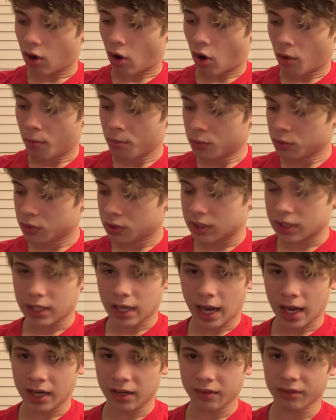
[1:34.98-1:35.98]
almost
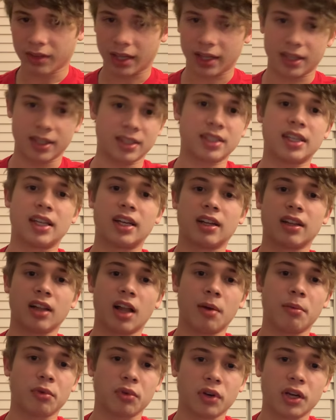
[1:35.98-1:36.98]
kind of like this
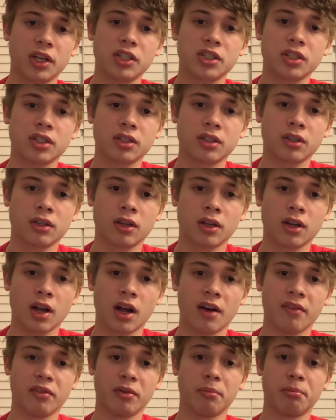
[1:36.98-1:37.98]
conglomeration
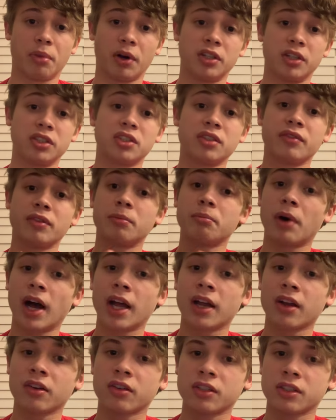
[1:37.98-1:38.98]
of a bunch of
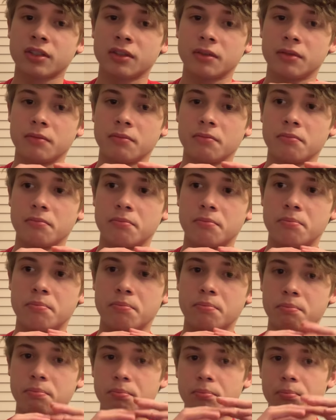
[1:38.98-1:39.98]
empires,
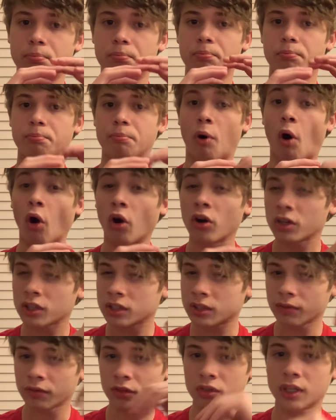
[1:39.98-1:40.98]
parts
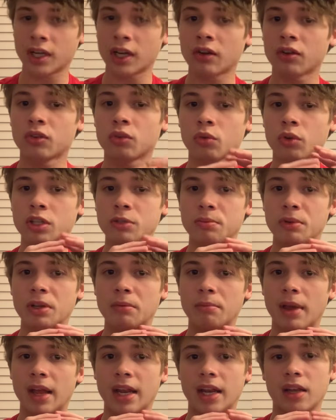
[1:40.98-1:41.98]
of their territories being
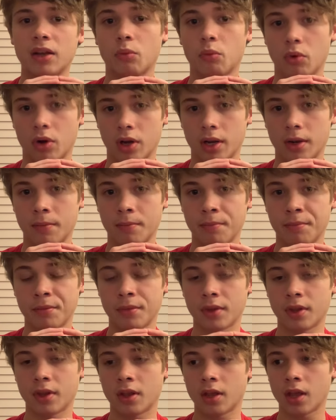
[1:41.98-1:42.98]
made into one.
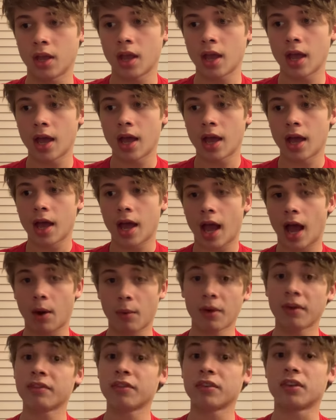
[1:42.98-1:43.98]

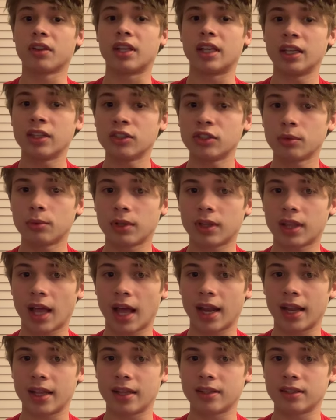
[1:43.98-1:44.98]
However, the issue with
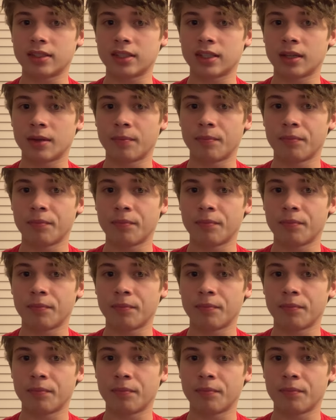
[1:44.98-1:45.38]
that is